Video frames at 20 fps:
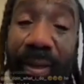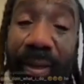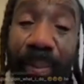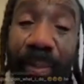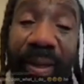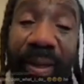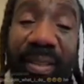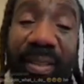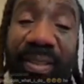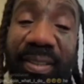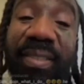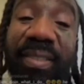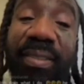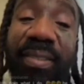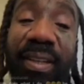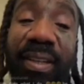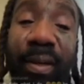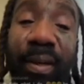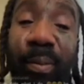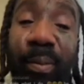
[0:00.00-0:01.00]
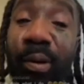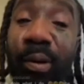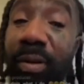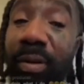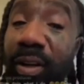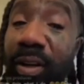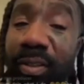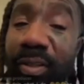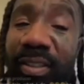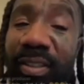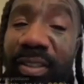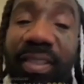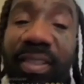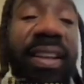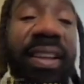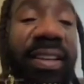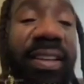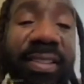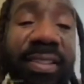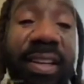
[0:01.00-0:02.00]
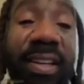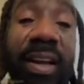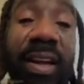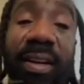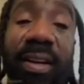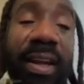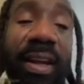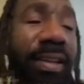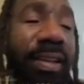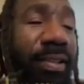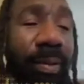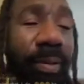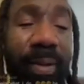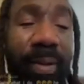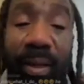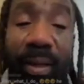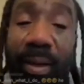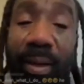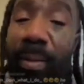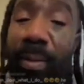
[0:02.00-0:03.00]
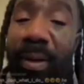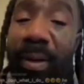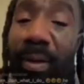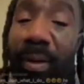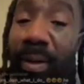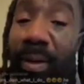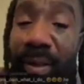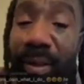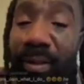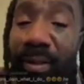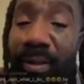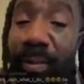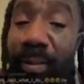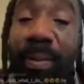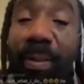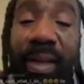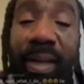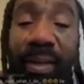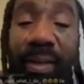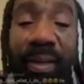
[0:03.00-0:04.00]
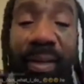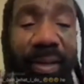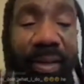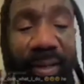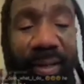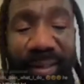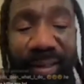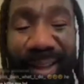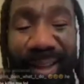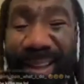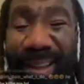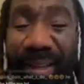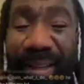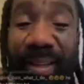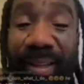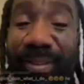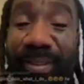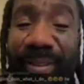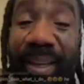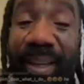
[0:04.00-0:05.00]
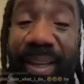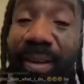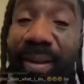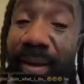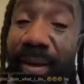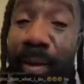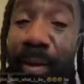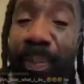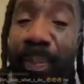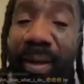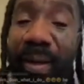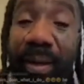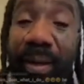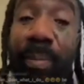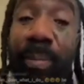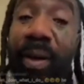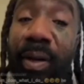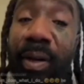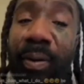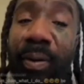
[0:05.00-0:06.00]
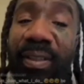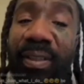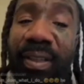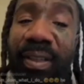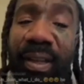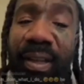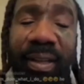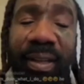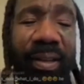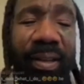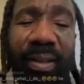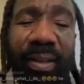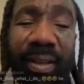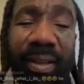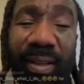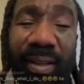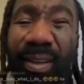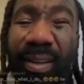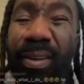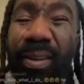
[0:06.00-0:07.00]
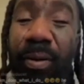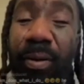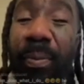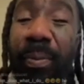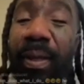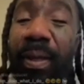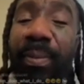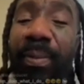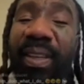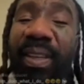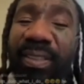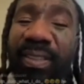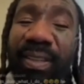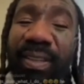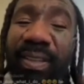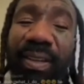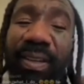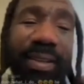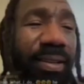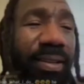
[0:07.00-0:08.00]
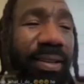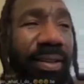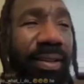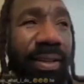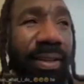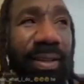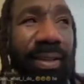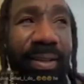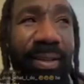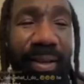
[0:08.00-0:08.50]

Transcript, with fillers: honey buns and cinnamon rolls and things of that nature, bro? Like, bro, why are you buying all that shit? I can understand a little peanut butter and jelly, a little PBJ,